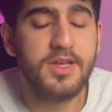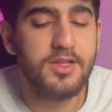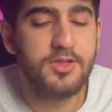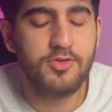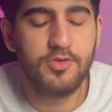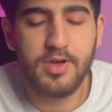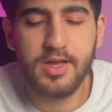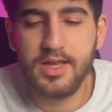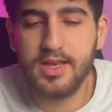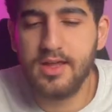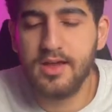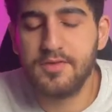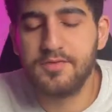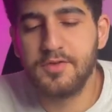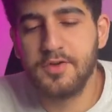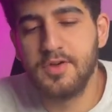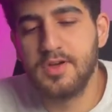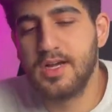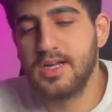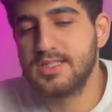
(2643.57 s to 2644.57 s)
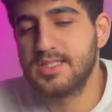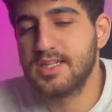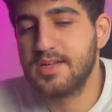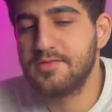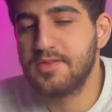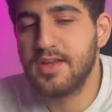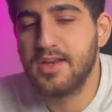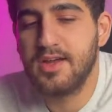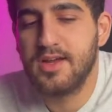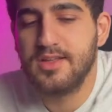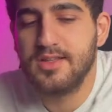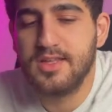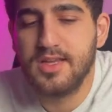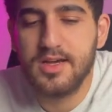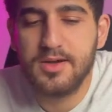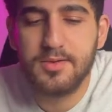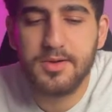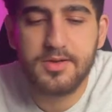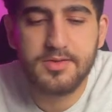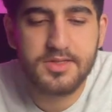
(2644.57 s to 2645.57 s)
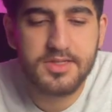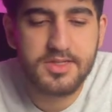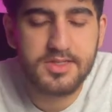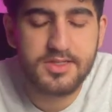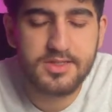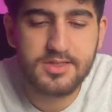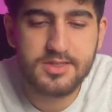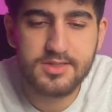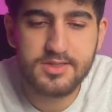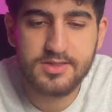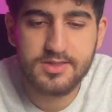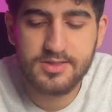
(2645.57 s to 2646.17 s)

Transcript: Do any of you guys have any idea about it?